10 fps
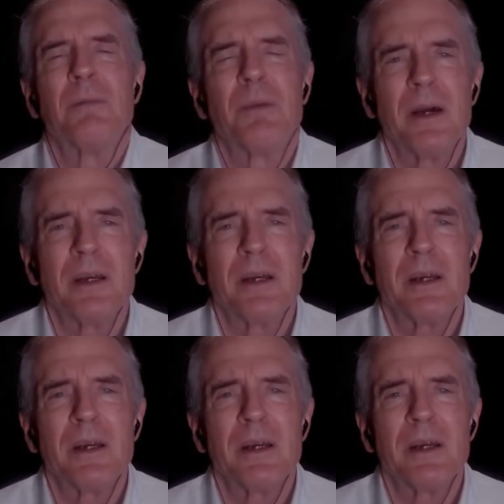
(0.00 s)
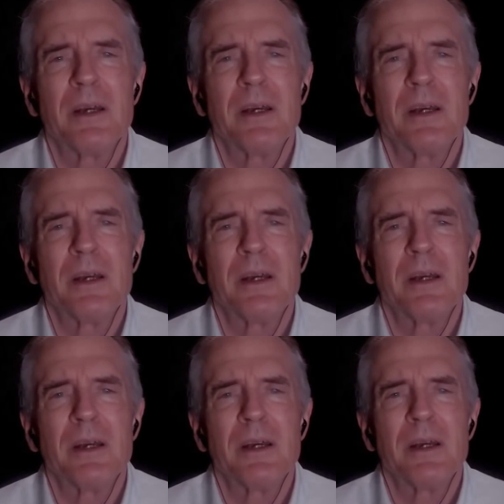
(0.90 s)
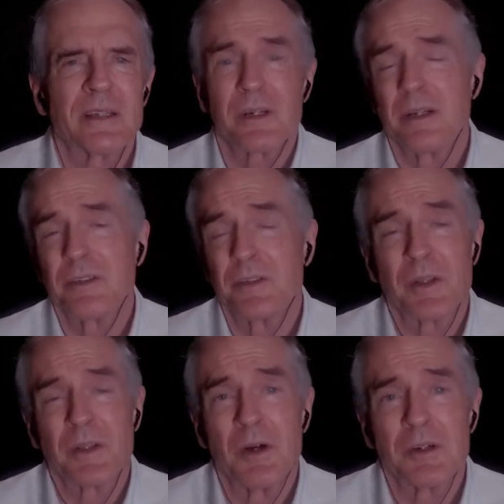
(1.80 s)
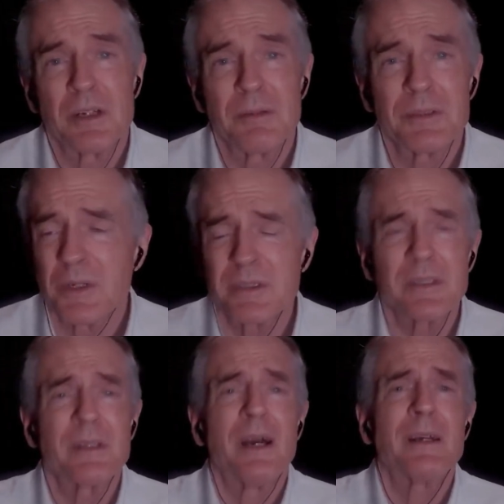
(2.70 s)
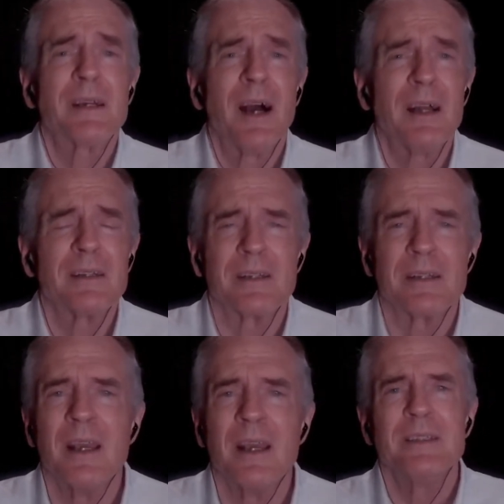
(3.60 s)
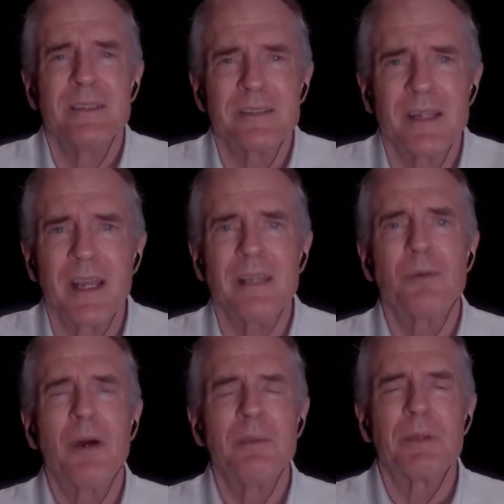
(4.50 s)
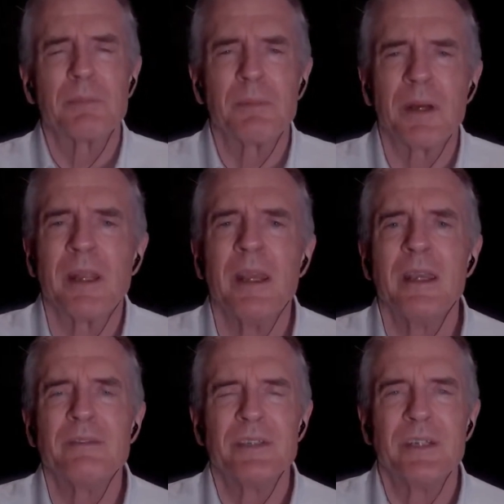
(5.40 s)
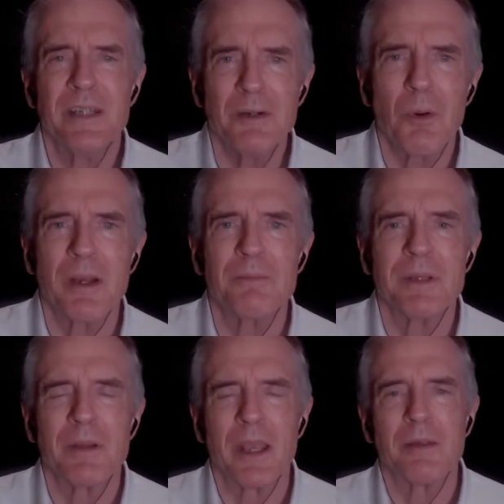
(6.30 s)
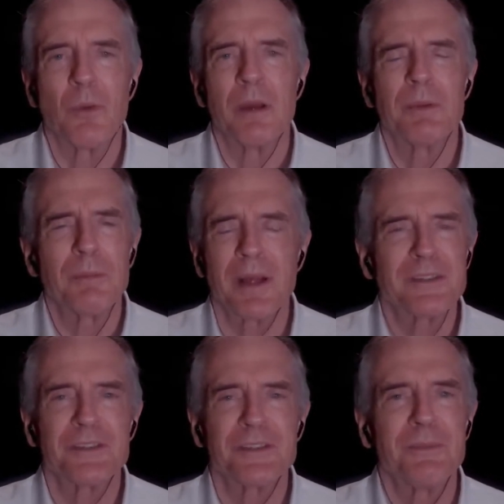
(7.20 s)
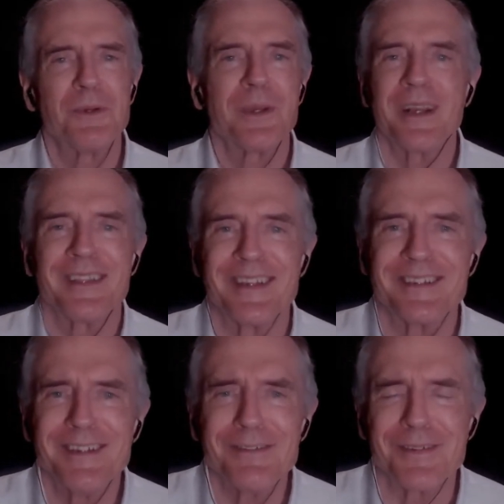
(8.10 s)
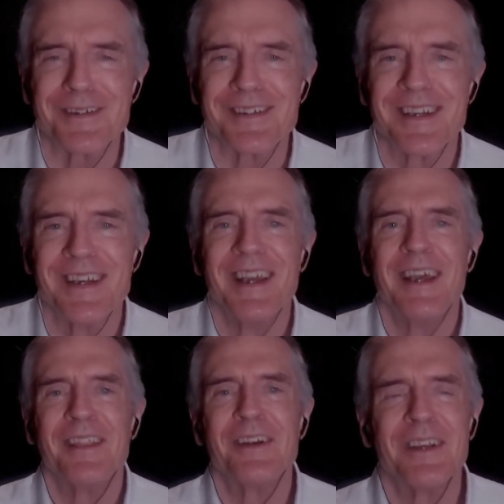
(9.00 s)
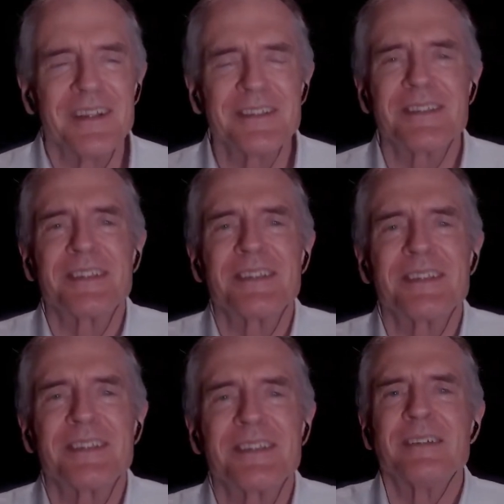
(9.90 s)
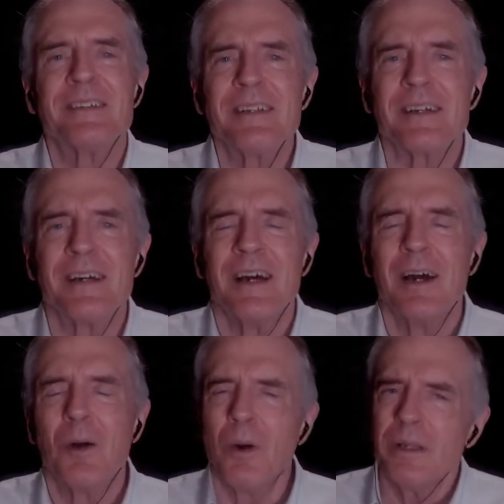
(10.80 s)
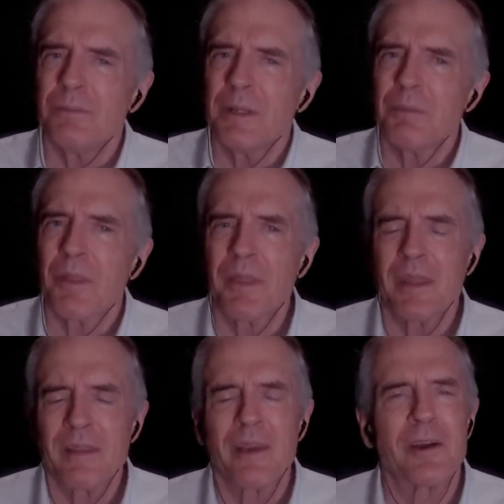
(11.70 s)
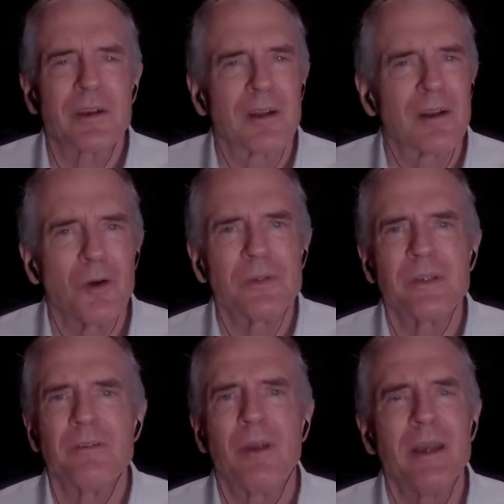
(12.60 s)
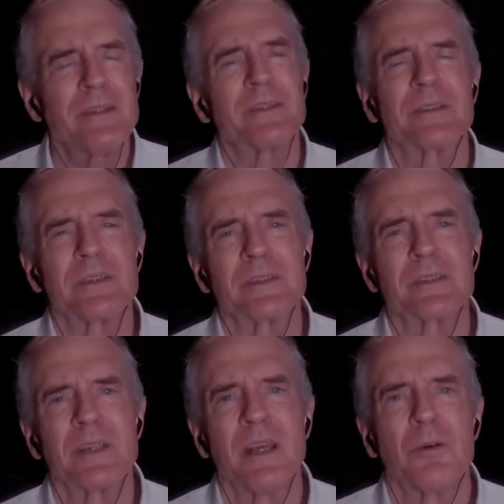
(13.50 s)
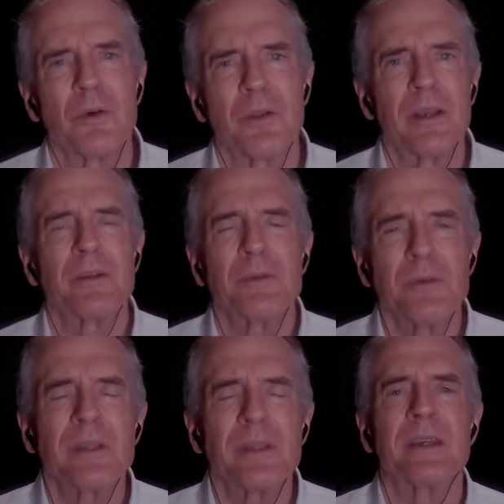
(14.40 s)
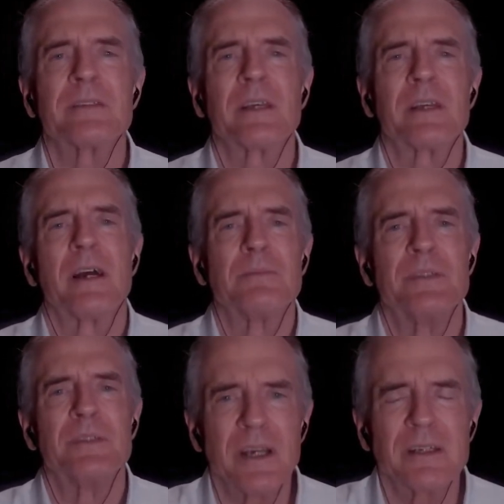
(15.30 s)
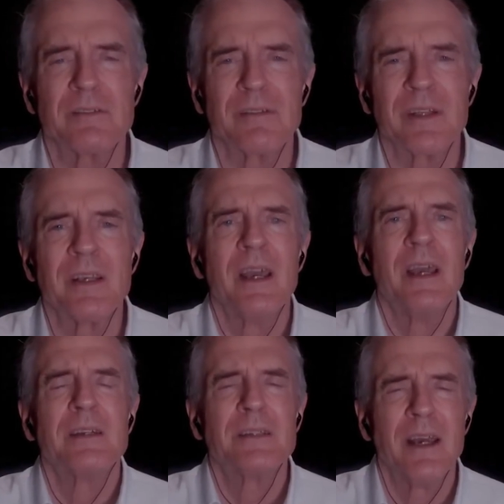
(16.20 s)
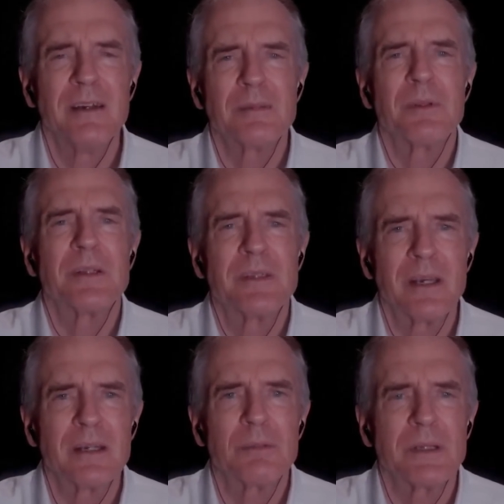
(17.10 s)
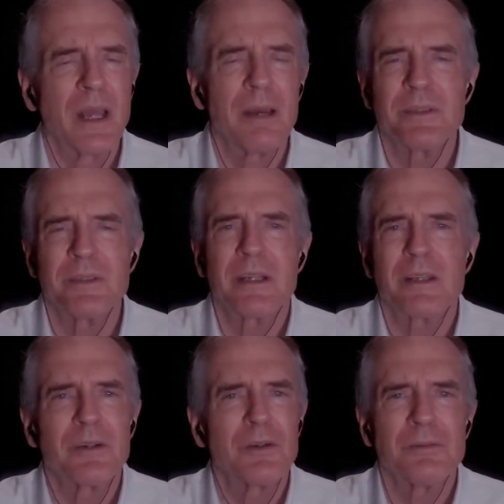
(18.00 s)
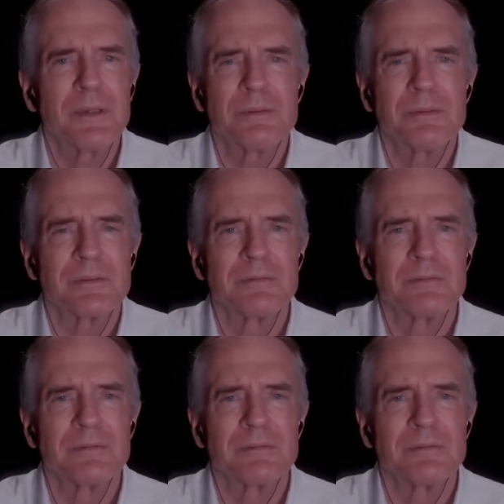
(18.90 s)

a process that could destroy her country in the long term, as well as the entire continent. She doesn't hate white people, but if she did hate white people, I'm not sure she'd be doing anything different. There is this idea. White people think they are cloaked in righteousness when they are doing things that are objectively terribly, terribly damaging to their own people.